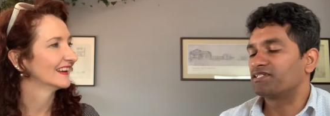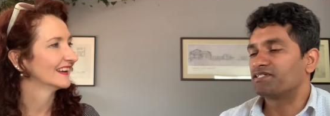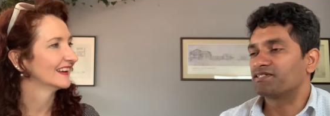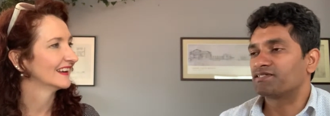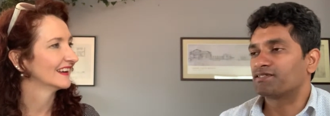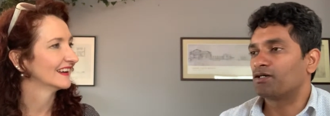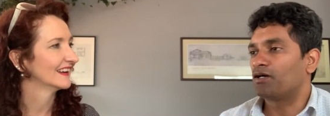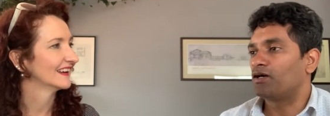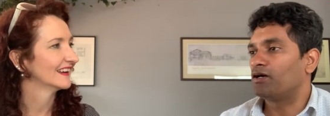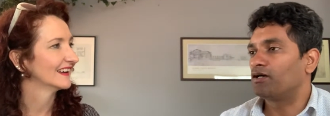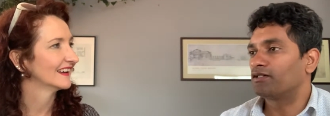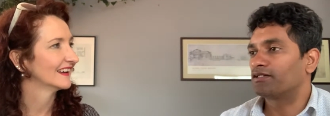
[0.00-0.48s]

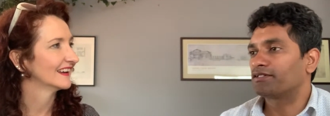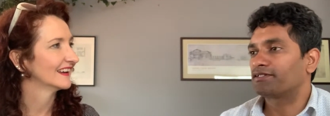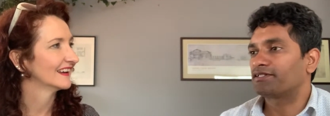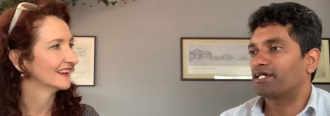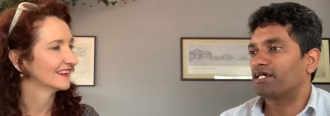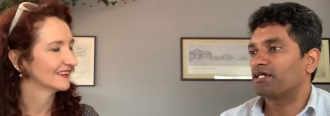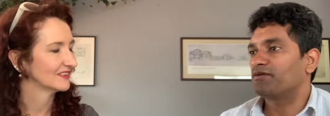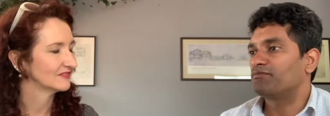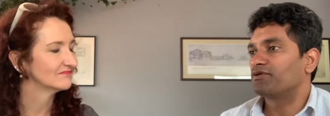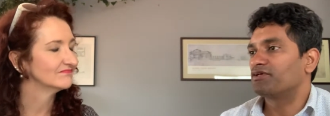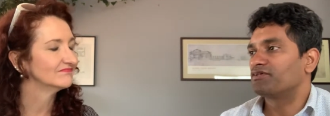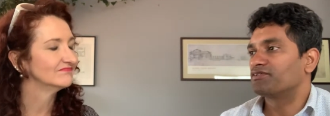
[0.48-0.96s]
Speaker 1: this all the
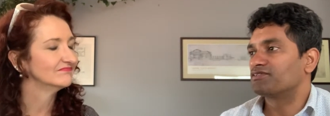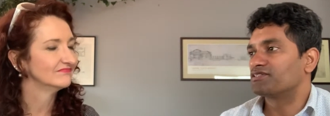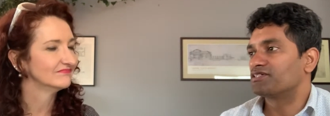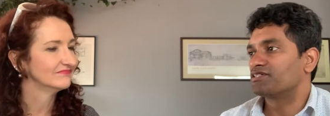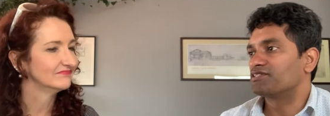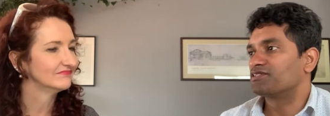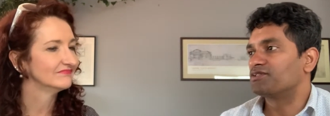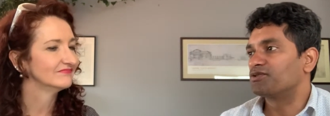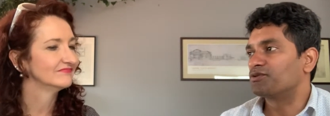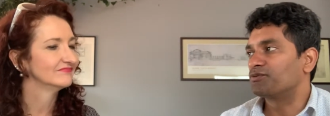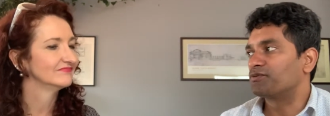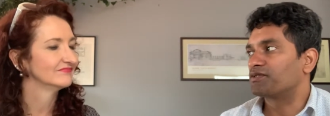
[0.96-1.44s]
time because mm.
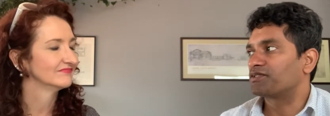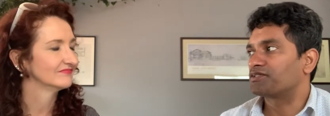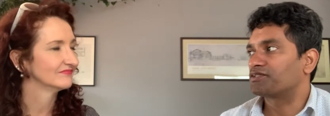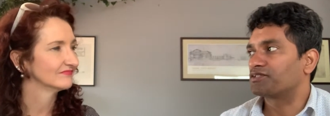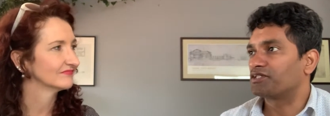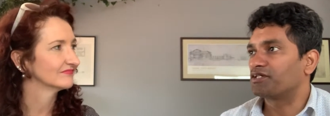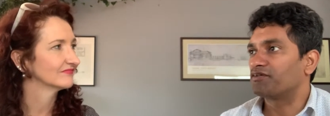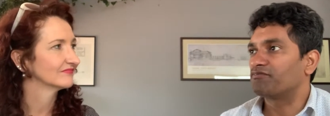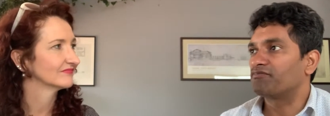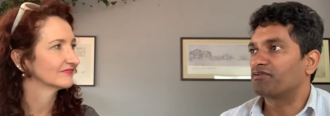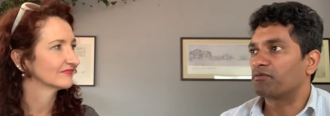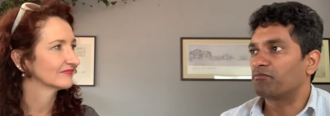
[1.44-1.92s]
there's mm-hmm. new
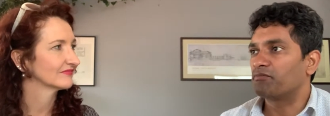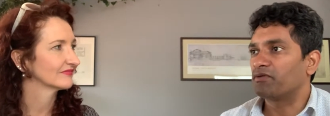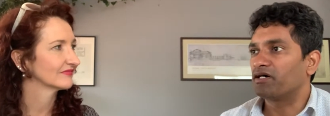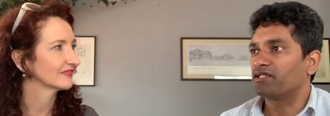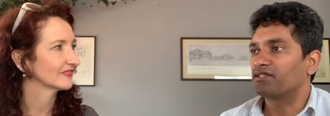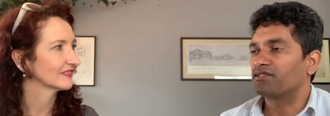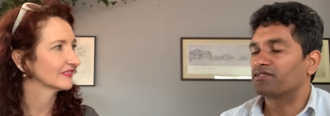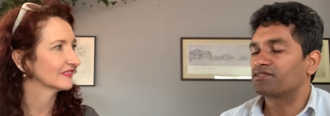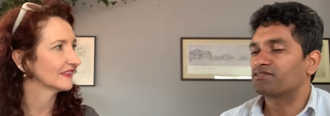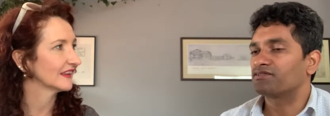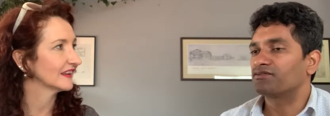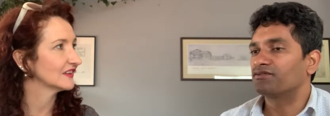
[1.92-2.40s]
version every
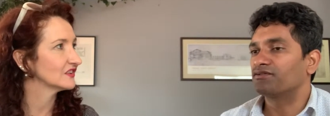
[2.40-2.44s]
month. So.